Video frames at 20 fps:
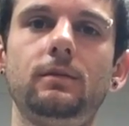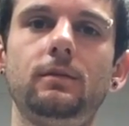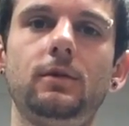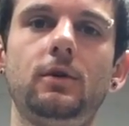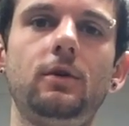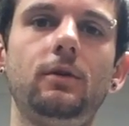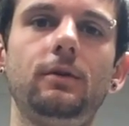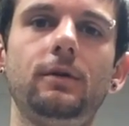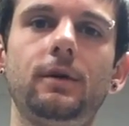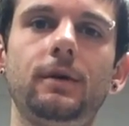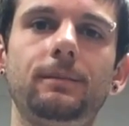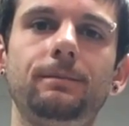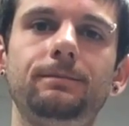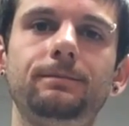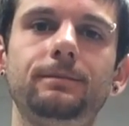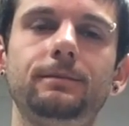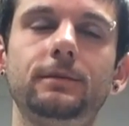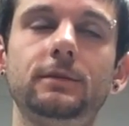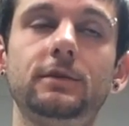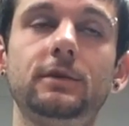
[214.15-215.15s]
all of them.
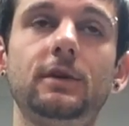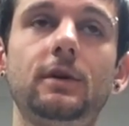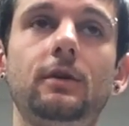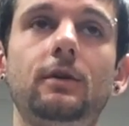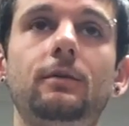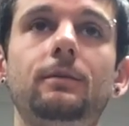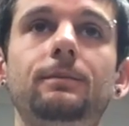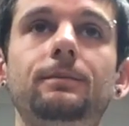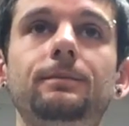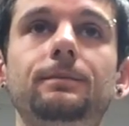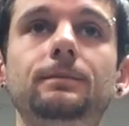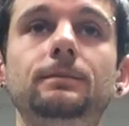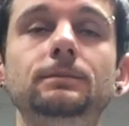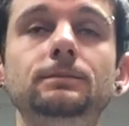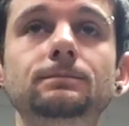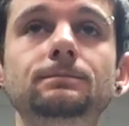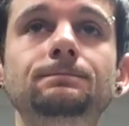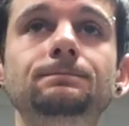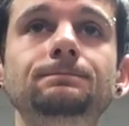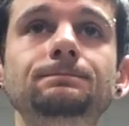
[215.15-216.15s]
So,
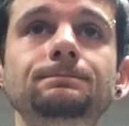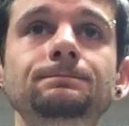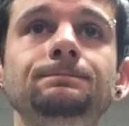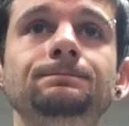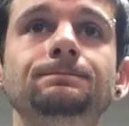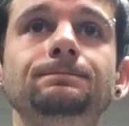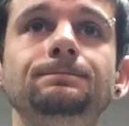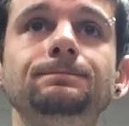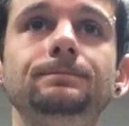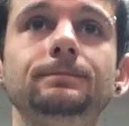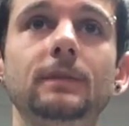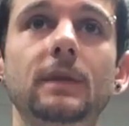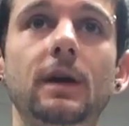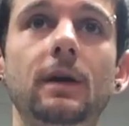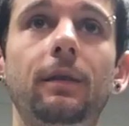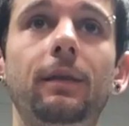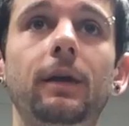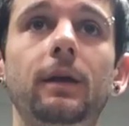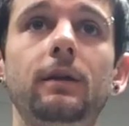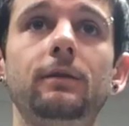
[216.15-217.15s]

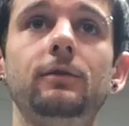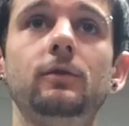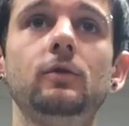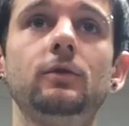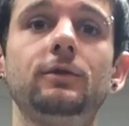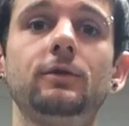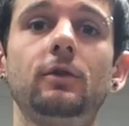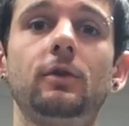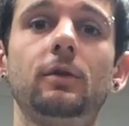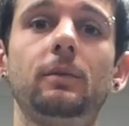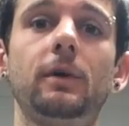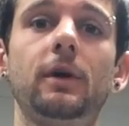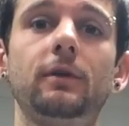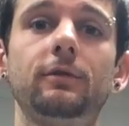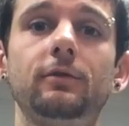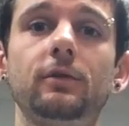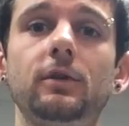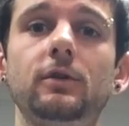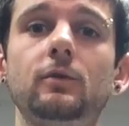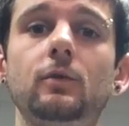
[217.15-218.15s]
and they give you a certain
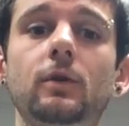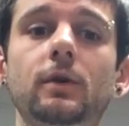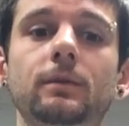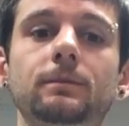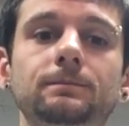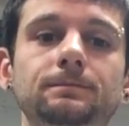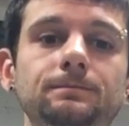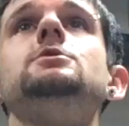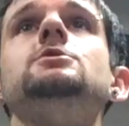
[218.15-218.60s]
amount for each one.